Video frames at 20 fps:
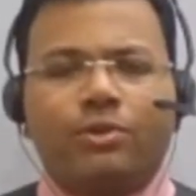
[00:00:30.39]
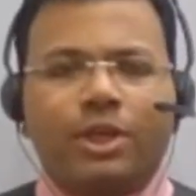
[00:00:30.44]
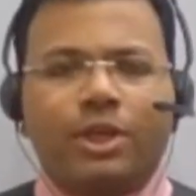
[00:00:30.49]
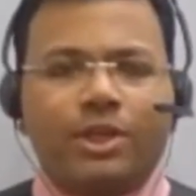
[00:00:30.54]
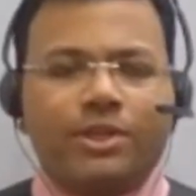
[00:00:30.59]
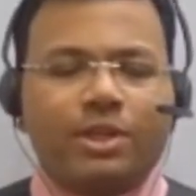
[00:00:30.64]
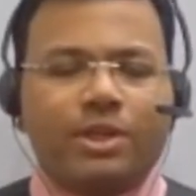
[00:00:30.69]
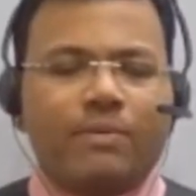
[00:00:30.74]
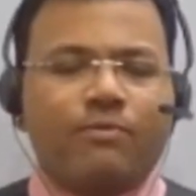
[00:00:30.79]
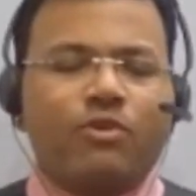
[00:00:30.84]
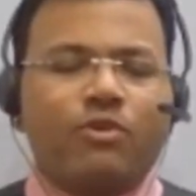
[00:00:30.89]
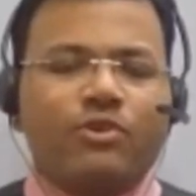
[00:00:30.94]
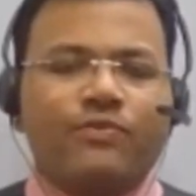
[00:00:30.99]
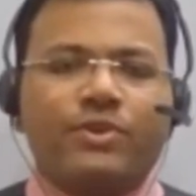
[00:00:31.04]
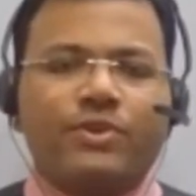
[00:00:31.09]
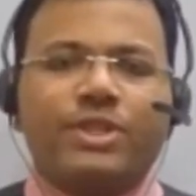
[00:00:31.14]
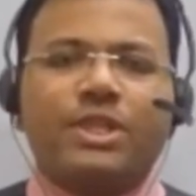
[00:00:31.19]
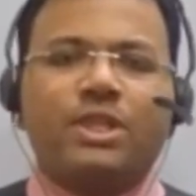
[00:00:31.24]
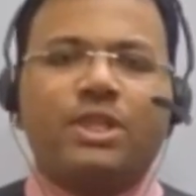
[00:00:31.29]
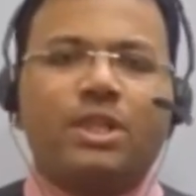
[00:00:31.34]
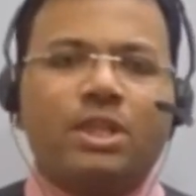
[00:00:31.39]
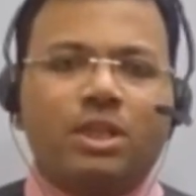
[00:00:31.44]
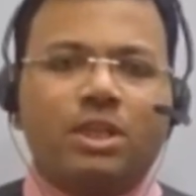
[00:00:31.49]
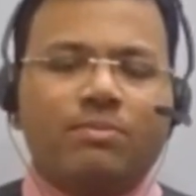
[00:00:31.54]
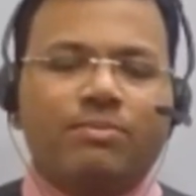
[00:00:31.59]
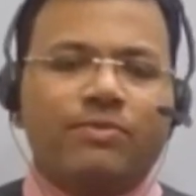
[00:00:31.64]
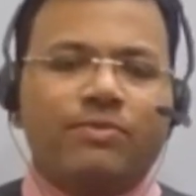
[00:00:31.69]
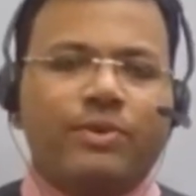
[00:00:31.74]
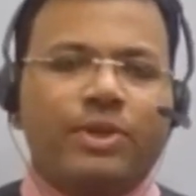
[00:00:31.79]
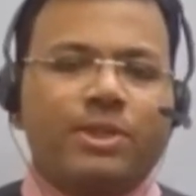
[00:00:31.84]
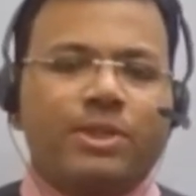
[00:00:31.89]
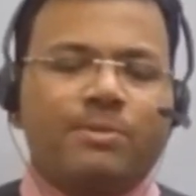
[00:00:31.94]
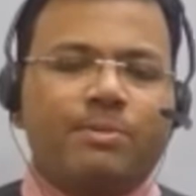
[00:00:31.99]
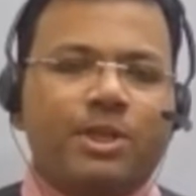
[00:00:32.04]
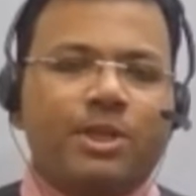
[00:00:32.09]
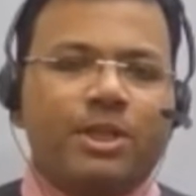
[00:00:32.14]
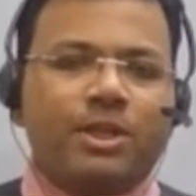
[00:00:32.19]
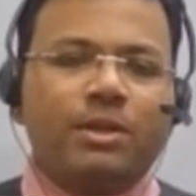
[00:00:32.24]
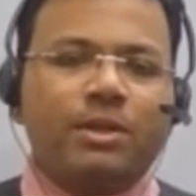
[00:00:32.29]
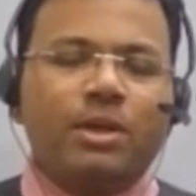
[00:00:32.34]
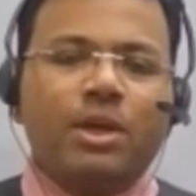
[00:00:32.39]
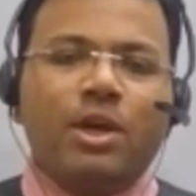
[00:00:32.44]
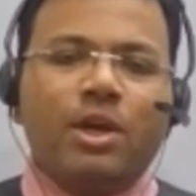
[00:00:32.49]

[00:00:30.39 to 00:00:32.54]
that is of course physical terms we are speaking,